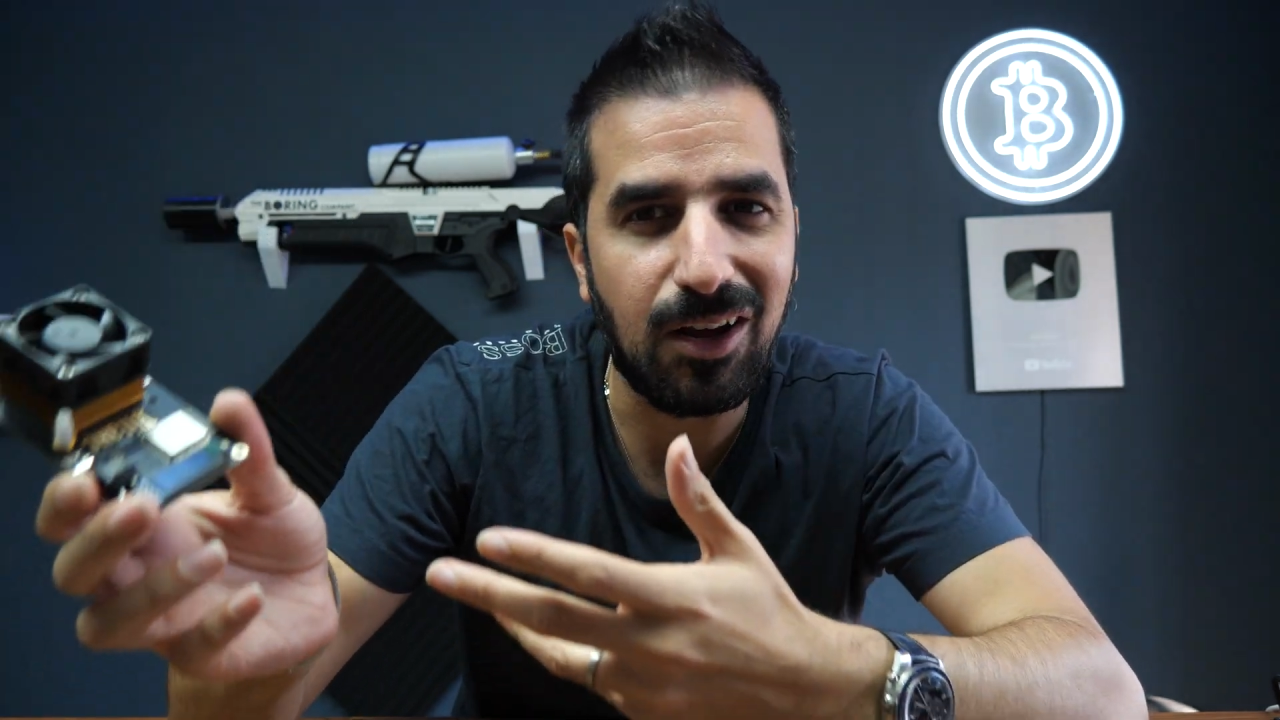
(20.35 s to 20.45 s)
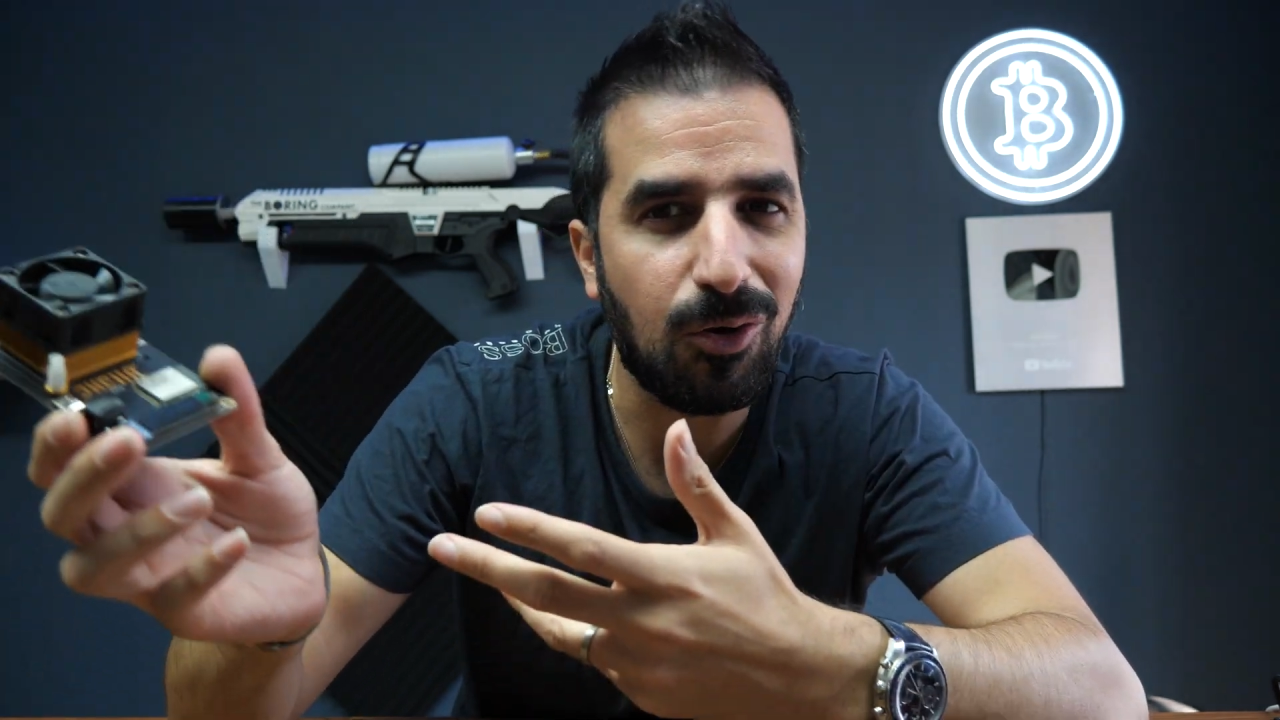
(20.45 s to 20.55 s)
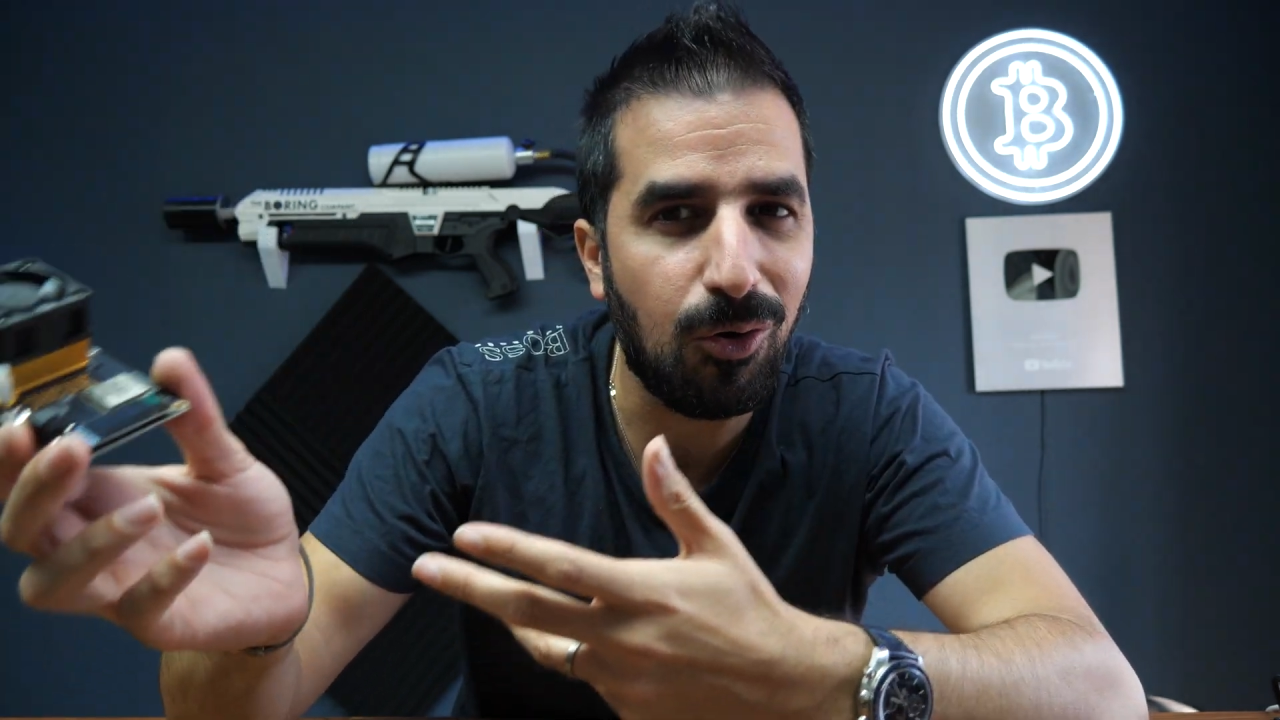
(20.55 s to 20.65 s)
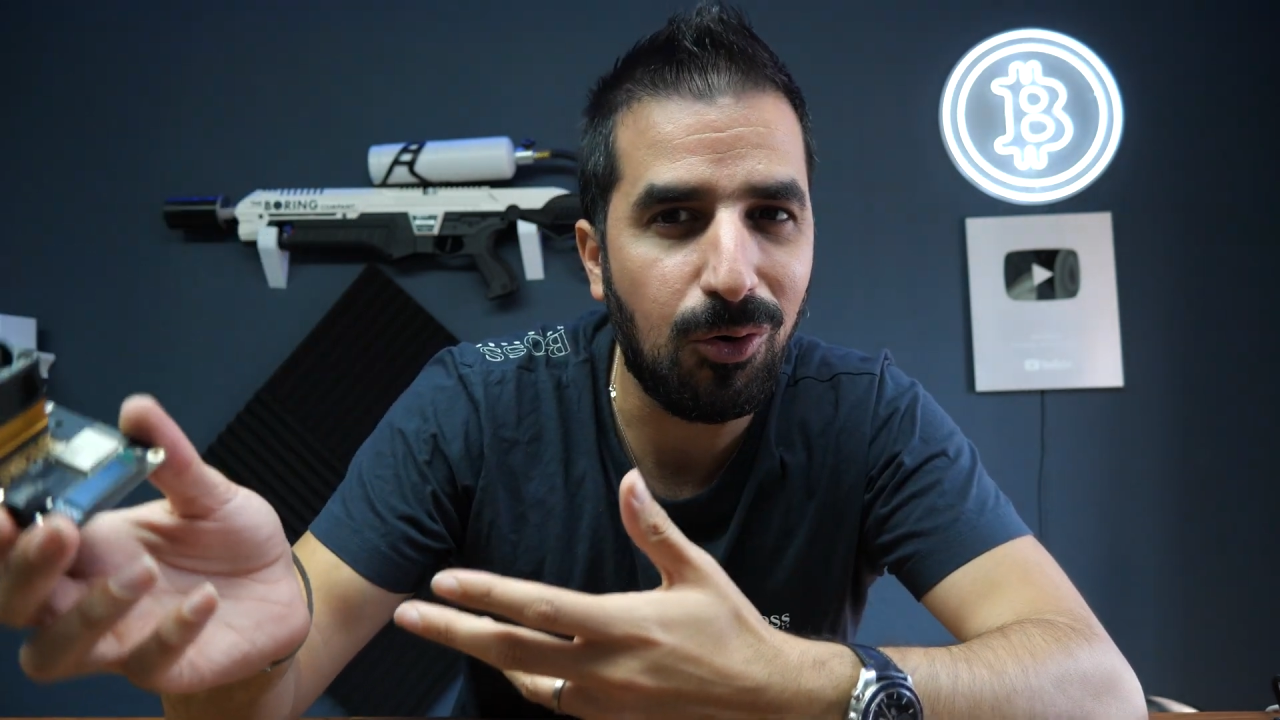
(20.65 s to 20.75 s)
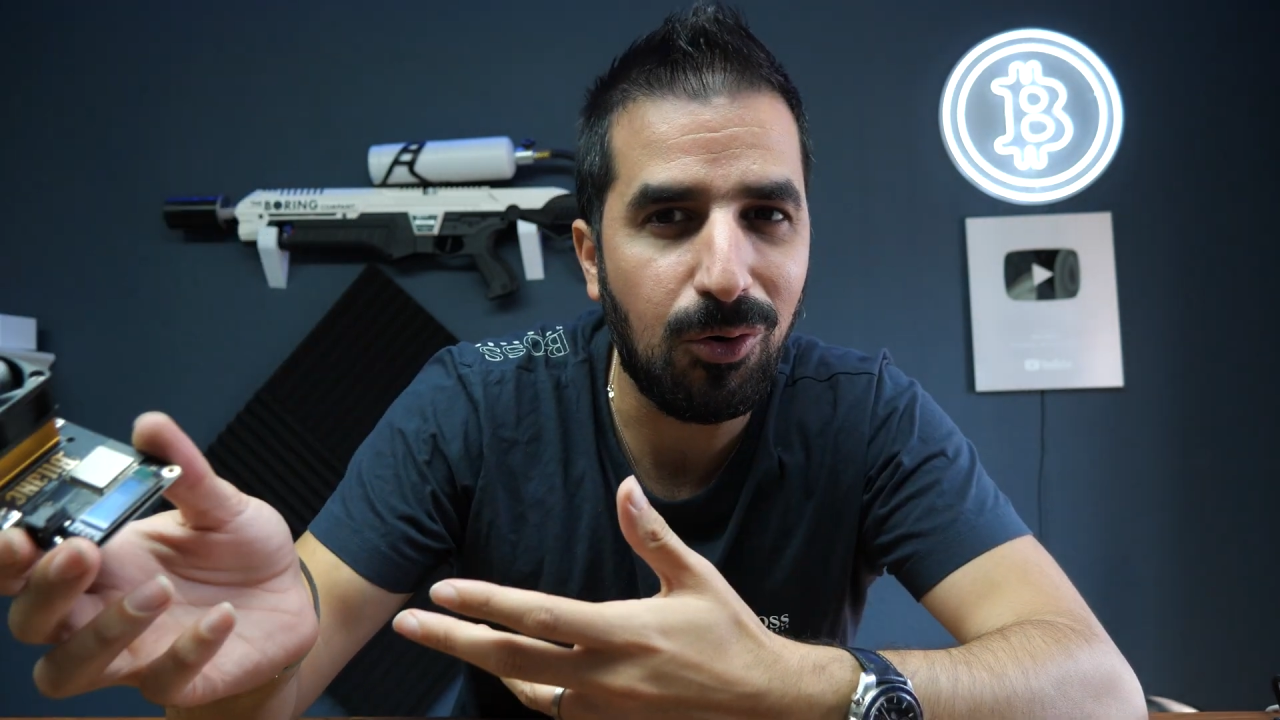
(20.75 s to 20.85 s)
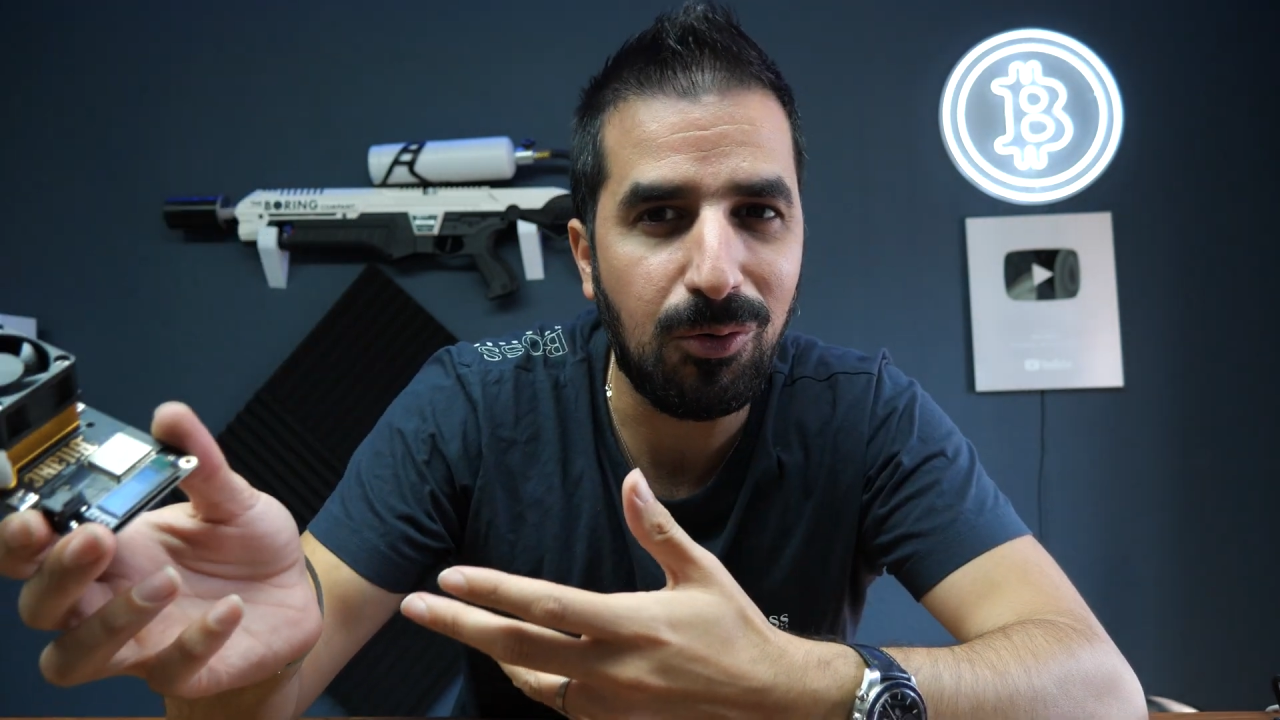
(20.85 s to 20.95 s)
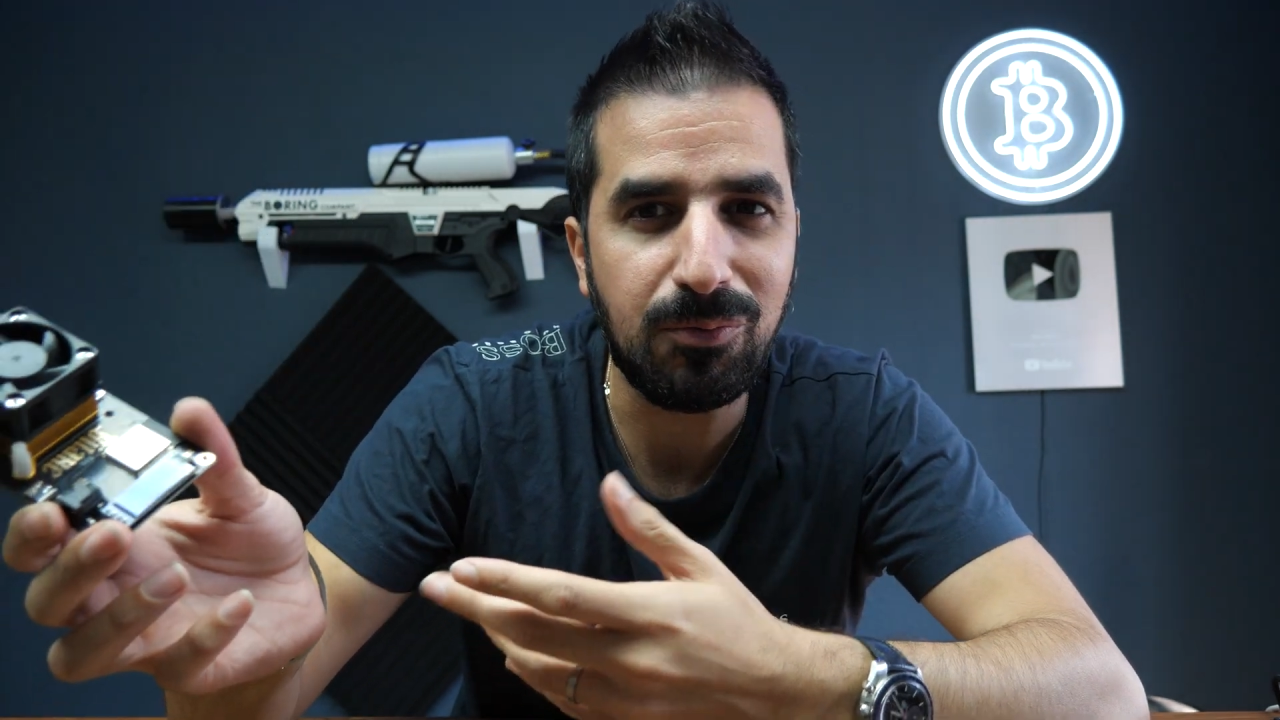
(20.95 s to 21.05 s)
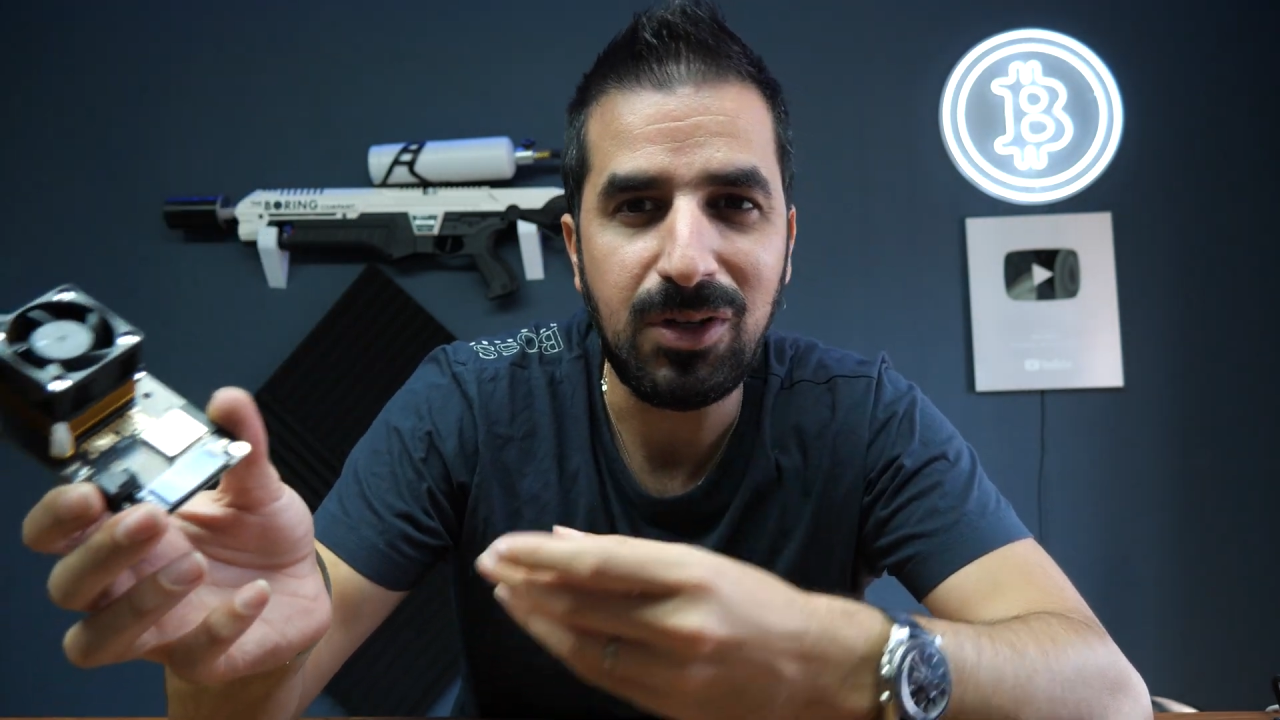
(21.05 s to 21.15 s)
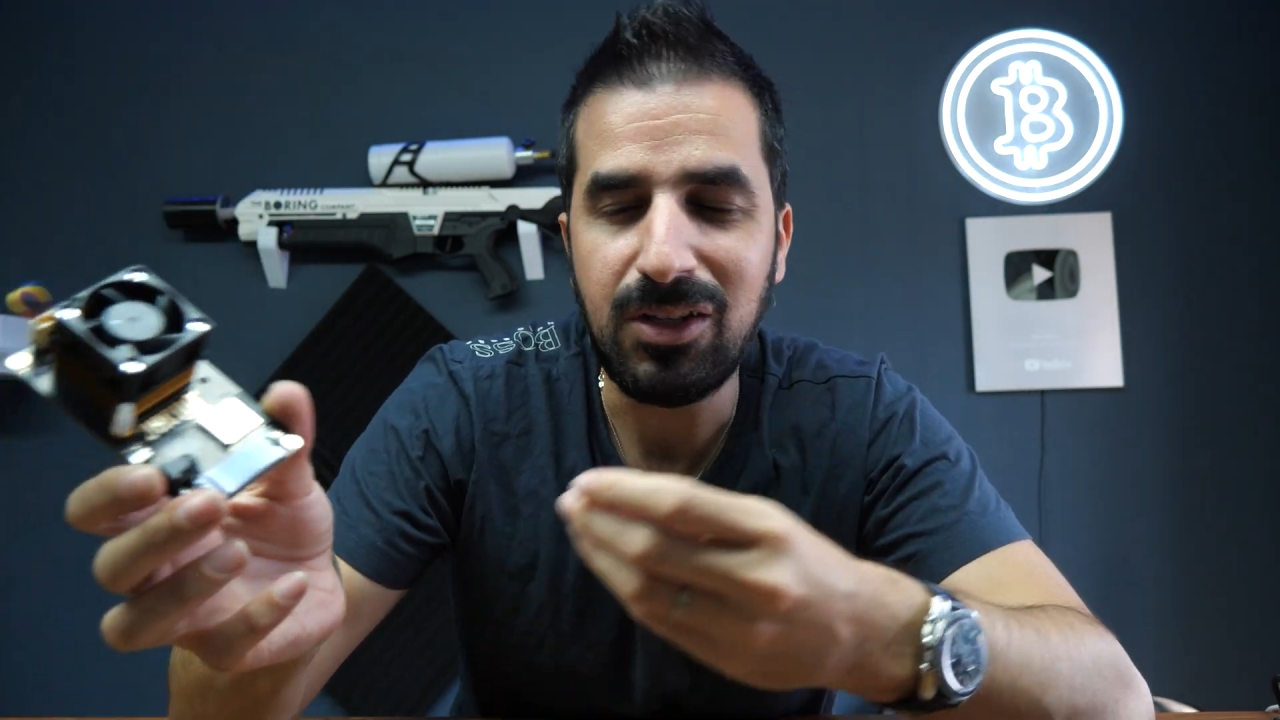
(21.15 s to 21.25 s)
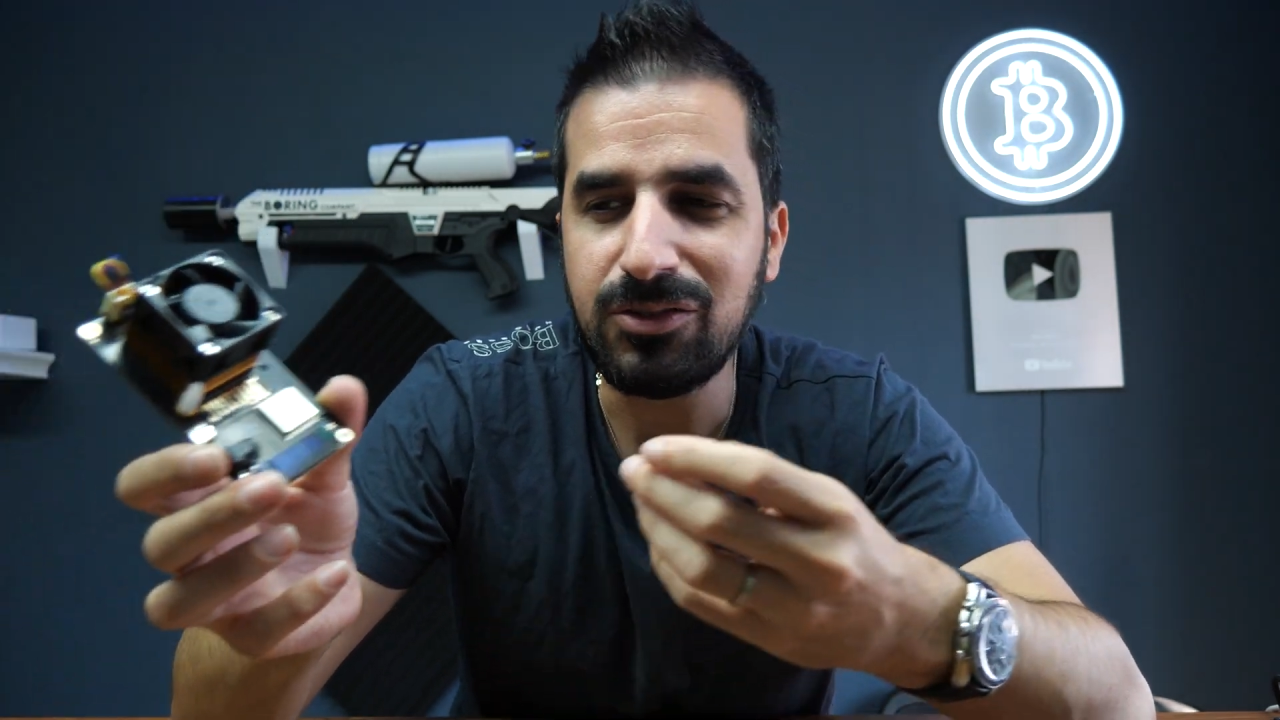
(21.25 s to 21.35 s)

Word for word: a home